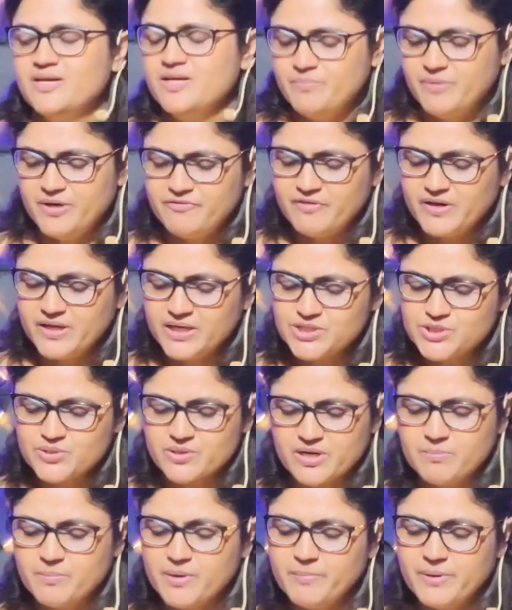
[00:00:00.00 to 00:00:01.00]
But we need to
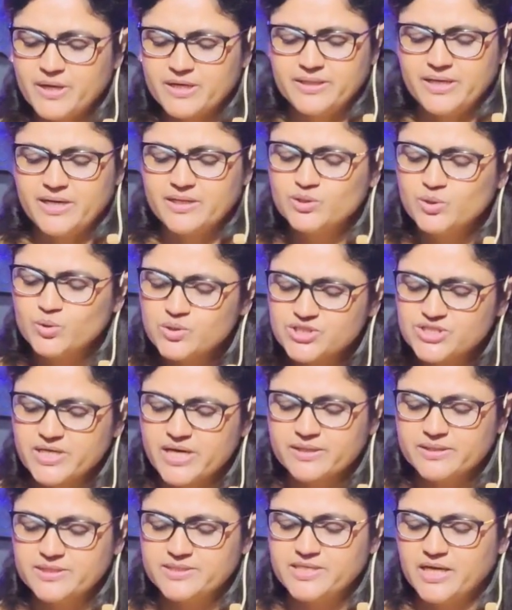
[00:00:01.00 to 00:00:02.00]
remember that those
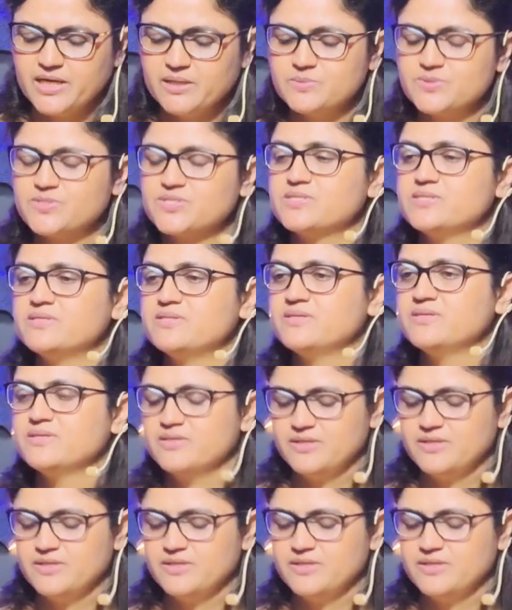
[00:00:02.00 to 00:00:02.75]
are the times